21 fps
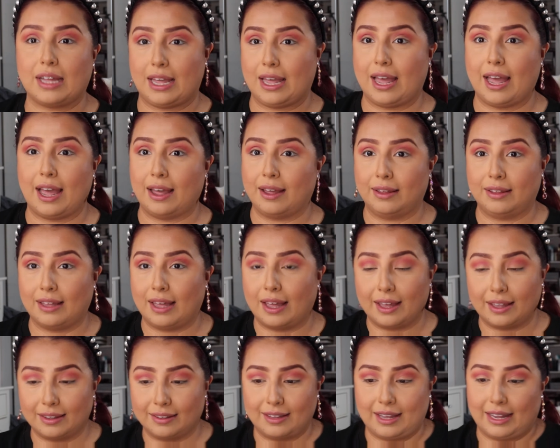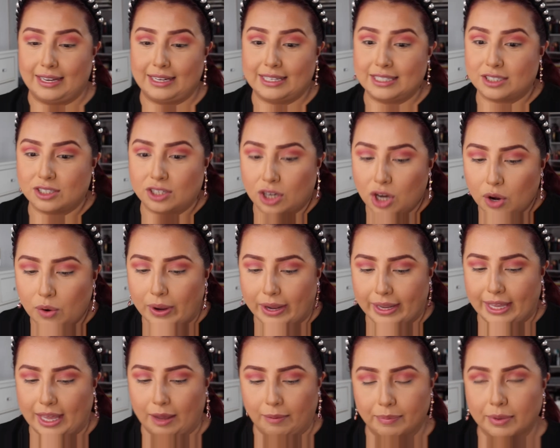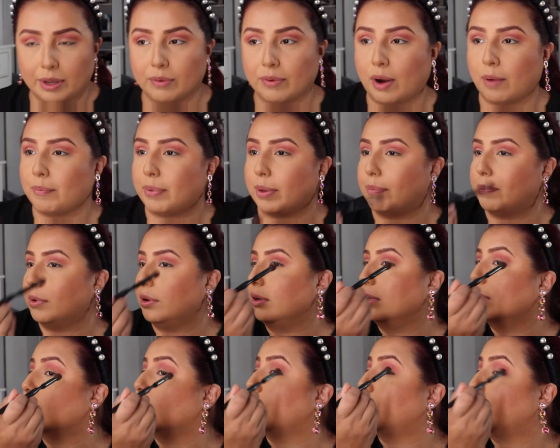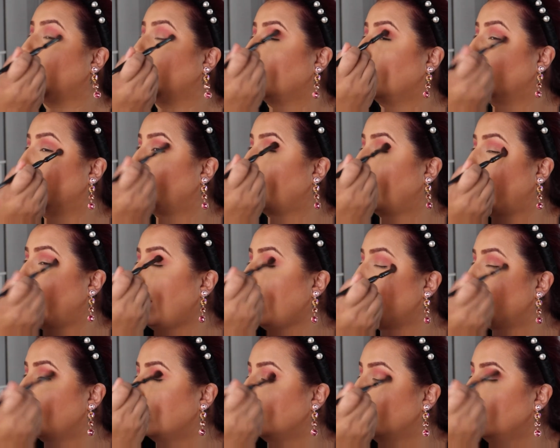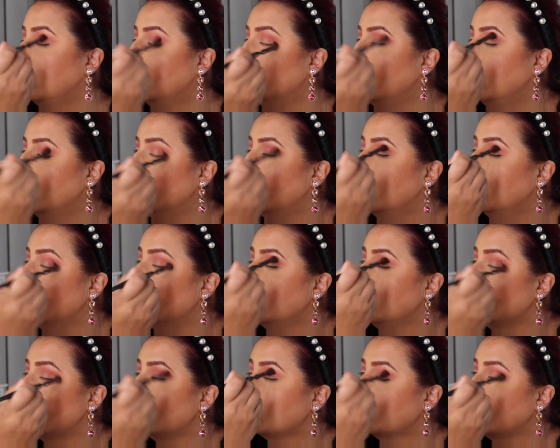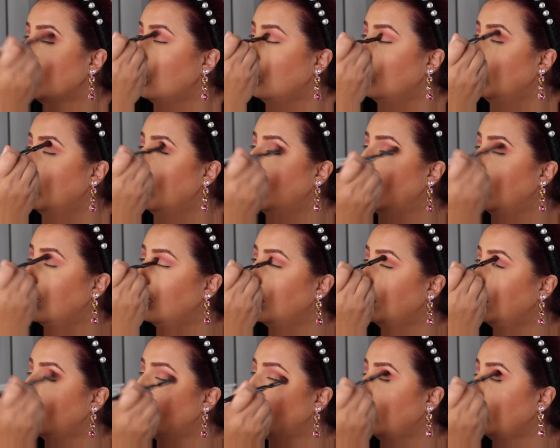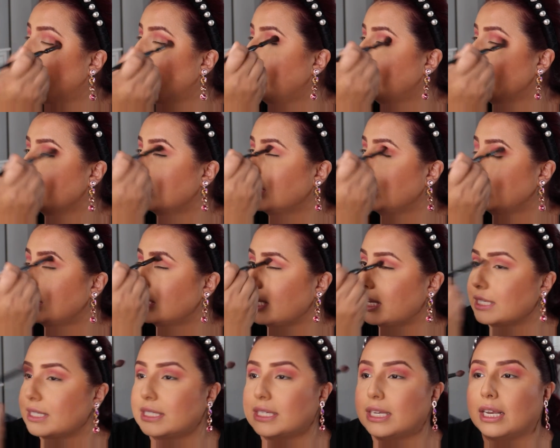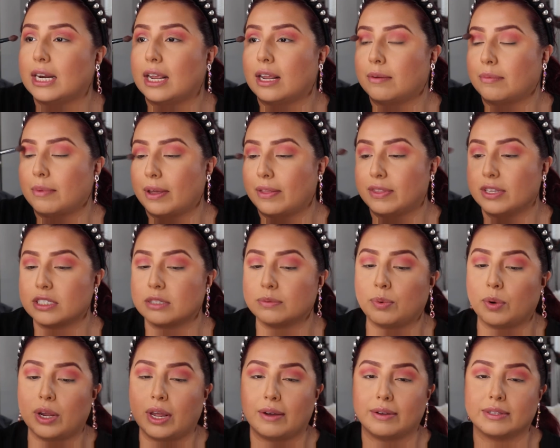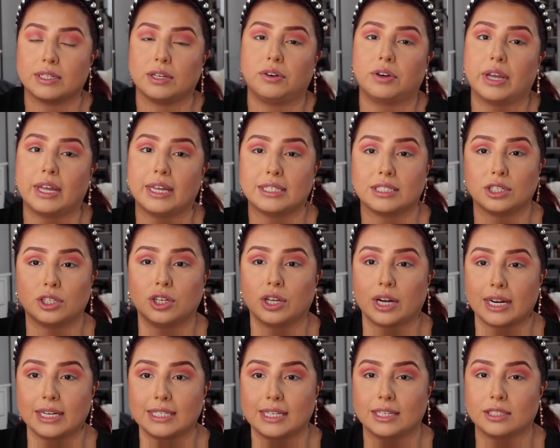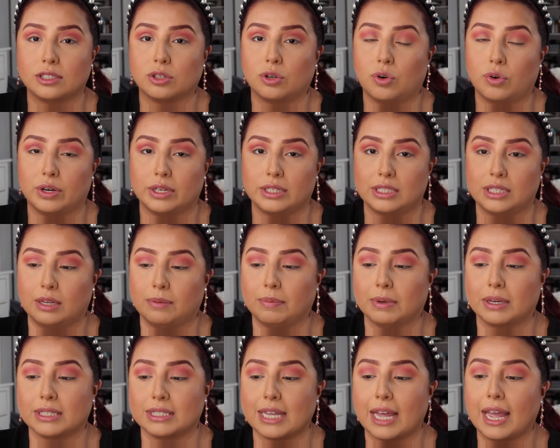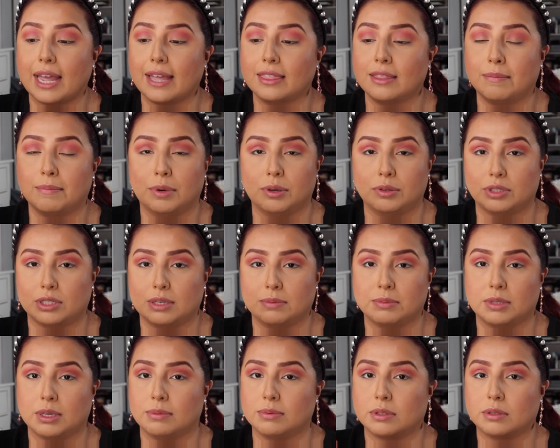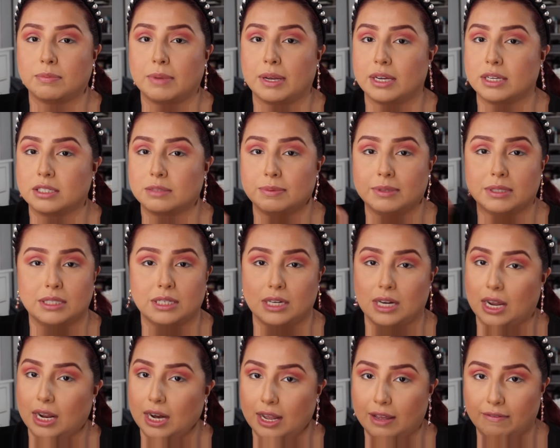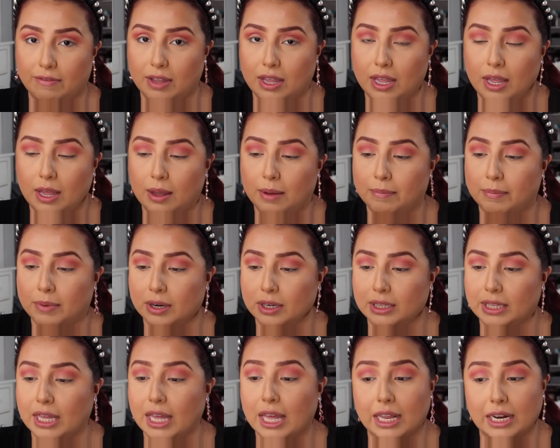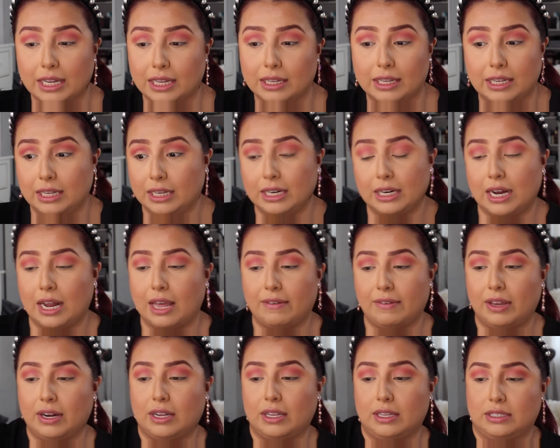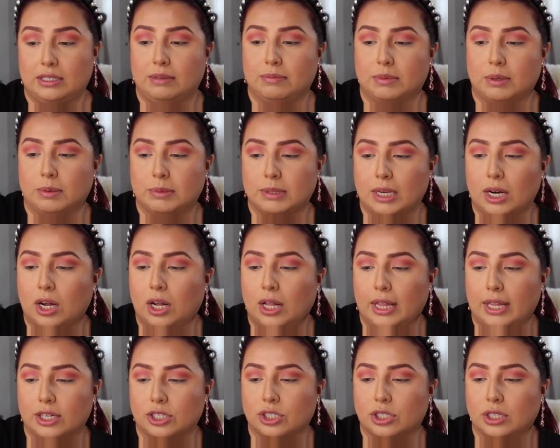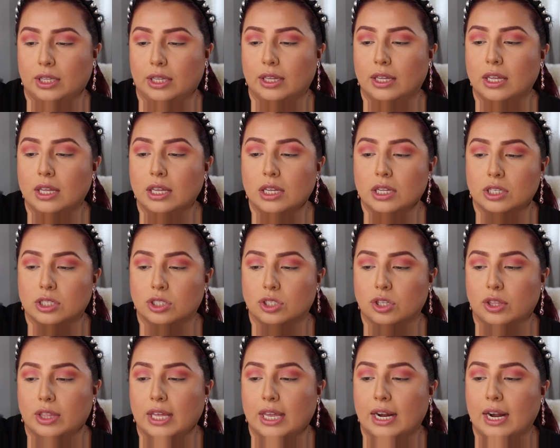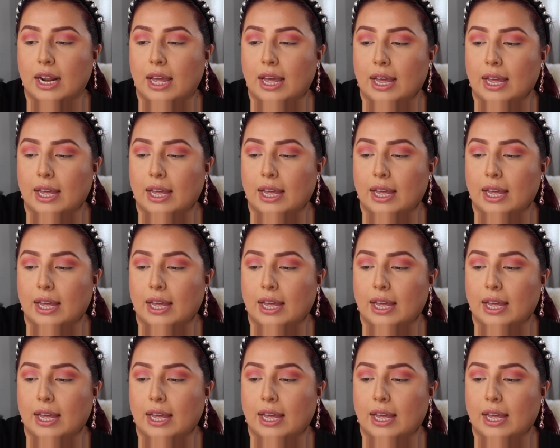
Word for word: I need to know. I can't be around people if I have it. So we went to get tested, and by this point I was like, okay, it's a good idea to quarantine because I had the most symptoms. My husband did not have barely any, he didn't have any symptoms at all actually. So then